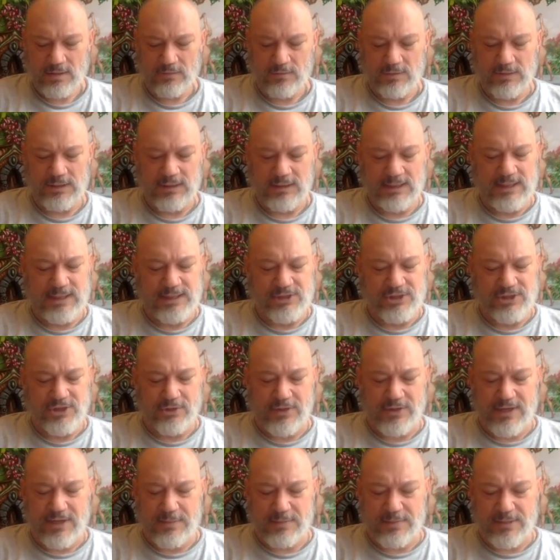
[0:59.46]
Release
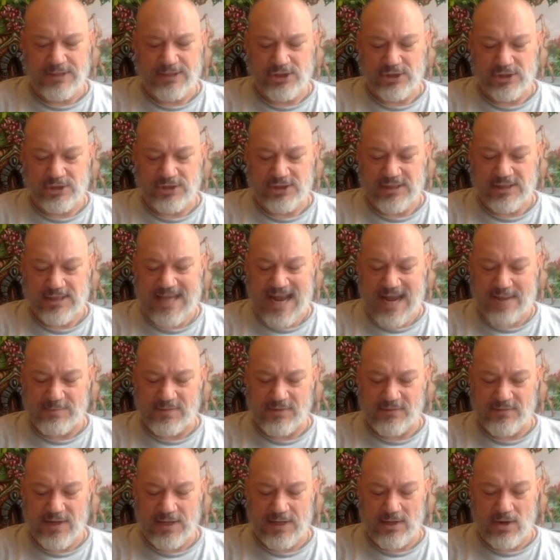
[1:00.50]
your inhibitions and
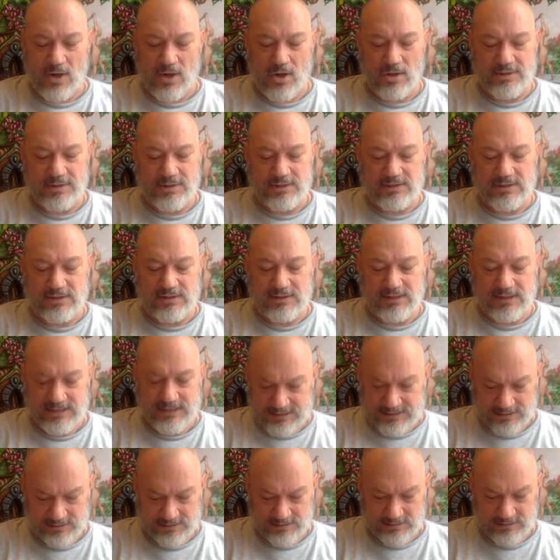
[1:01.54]
captivate all your
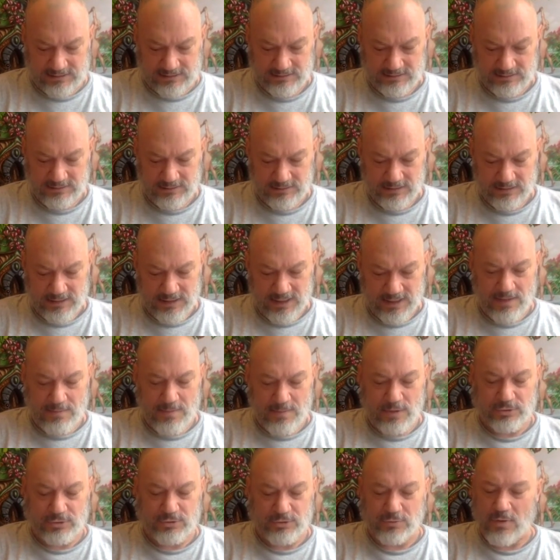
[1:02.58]
senses in the
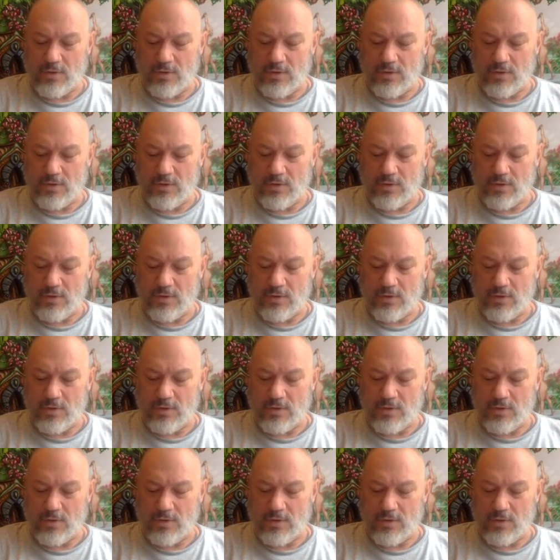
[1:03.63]
most